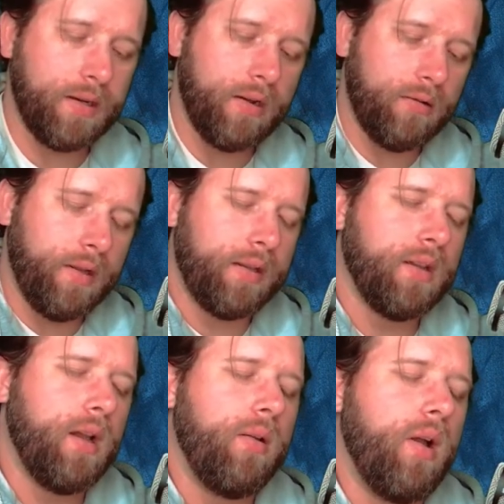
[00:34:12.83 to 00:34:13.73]
You know, like
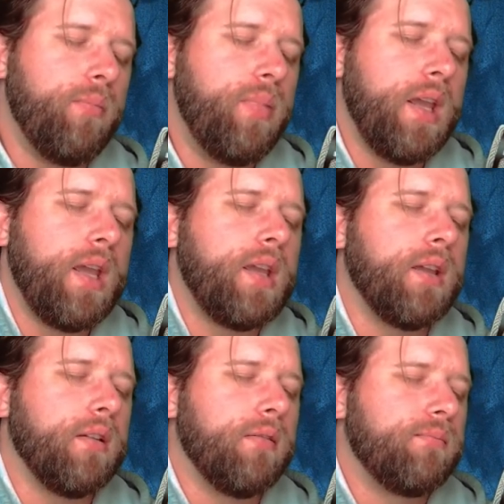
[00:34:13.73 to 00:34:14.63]
a, uh, a
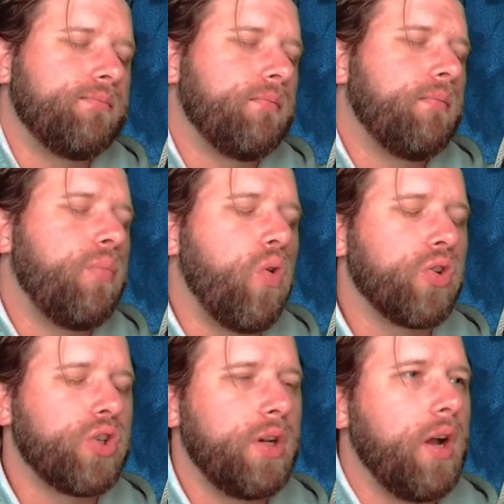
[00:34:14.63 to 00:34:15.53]
big
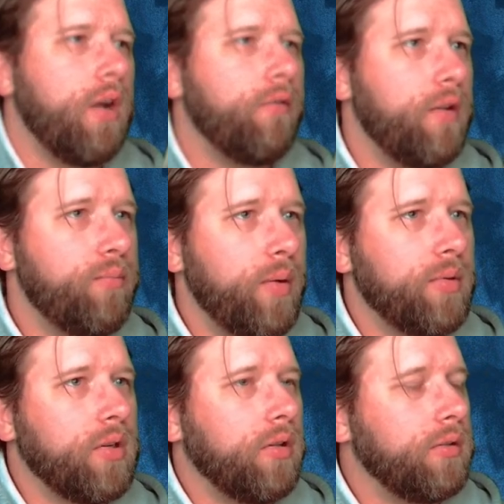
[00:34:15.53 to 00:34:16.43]
portion of a uh,
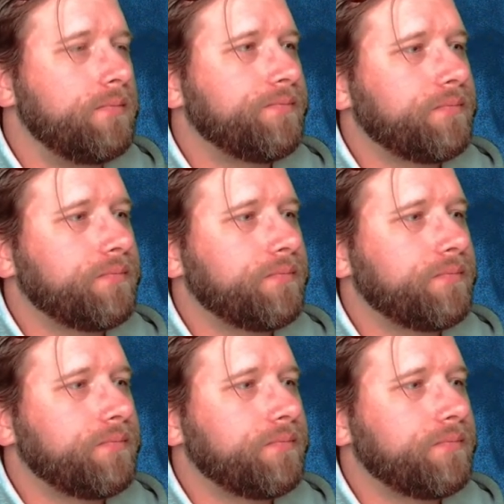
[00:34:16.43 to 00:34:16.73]
biblical